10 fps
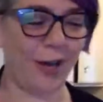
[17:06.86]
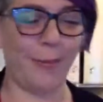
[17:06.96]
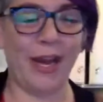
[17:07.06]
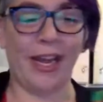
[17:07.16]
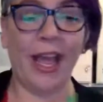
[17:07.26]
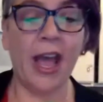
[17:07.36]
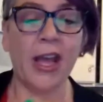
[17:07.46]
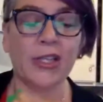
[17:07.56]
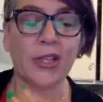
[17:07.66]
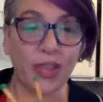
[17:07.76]
got a buddy.
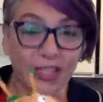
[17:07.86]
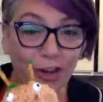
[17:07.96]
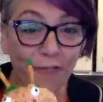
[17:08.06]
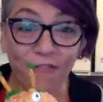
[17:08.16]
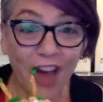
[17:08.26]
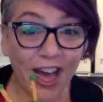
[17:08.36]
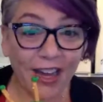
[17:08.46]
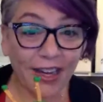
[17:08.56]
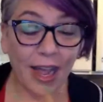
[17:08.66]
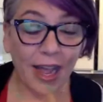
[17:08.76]
So these are
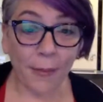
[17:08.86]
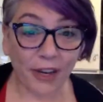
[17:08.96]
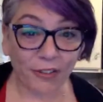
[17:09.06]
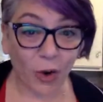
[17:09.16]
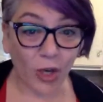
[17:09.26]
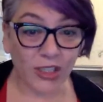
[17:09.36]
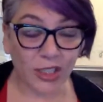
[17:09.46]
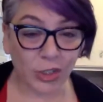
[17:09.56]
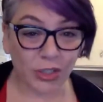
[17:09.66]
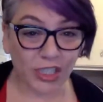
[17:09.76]
fun. But, of course,
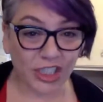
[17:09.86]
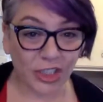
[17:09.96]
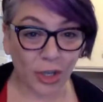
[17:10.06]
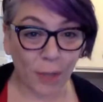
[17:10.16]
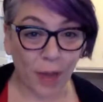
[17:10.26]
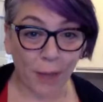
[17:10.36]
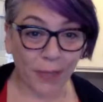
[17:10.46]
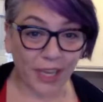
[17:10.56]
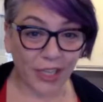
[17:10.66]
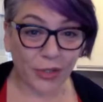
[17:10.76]
the traditional
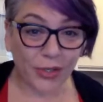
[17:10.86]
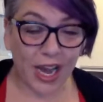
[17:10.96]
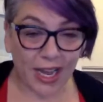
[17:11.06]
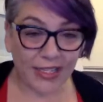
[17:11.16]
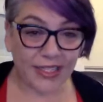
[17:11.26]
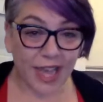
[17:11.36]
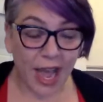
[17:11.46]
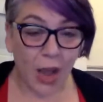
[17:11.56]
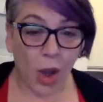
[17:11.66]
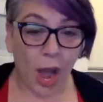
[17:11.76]
pumpkin, you guys,
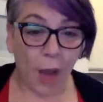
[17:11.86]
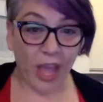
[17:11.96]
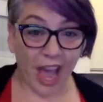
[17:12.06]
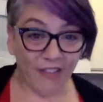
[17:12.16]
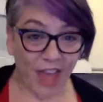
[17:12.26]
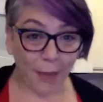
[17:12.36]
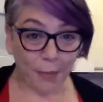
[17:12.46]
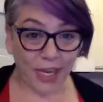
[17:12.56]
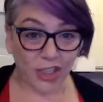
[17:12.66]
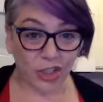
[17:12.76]
um, we have that
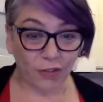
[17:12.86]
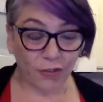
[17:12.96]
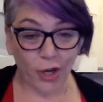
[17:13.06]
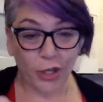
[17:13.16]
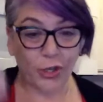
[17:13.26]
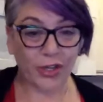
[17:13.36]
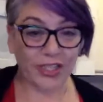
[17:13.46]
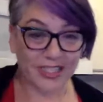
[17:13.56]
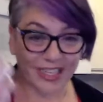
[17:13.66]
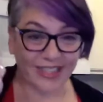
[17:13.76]
picture for you. You
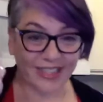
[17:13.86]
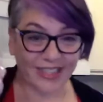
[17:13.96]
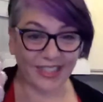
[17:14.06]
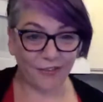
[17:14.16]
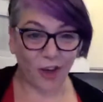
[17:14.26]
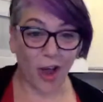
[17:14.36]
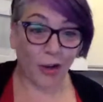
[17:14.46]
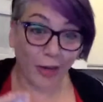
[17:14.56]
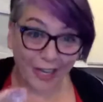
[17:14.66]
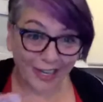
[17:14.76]
can stick the leaf on
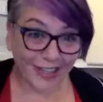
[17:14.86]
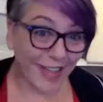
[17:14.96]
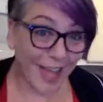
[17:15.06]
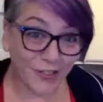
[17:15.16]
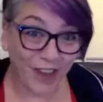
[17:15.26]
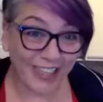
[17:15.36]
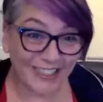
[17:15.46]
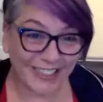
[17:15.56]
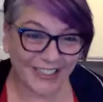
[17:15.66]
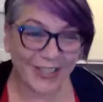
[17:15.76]
or eat it. That's fun,
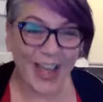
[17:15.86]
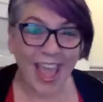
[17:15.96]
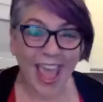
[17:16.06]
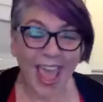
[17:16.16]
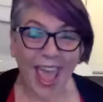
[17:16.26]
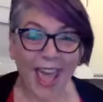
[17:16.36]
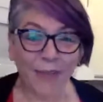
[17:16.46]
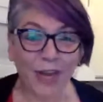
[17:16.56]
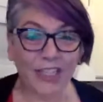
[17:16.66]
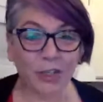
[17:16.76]
too.
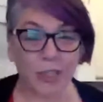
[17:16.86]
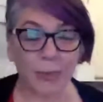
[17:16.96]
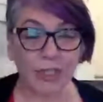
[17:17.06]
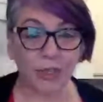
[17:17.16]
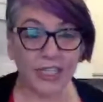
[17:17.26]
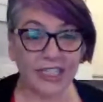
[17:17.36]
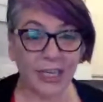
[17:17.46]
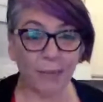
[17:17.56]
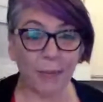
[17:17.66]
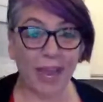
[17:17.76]
And Rice Krispie treats
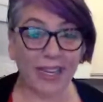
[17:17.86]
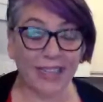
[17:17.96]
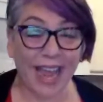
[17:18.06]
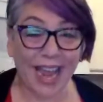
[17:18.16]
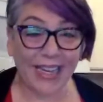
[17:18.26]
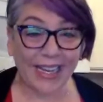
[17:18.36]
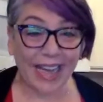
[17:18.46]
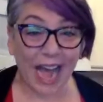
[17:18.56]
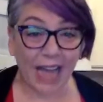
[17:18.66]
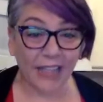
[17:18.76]
can be made into any
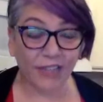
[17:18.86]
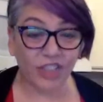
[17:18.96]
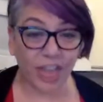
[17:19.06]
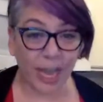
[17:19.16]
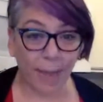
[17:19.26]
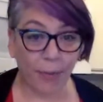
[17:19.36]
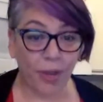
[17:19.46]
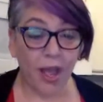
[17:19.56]
kind of shape.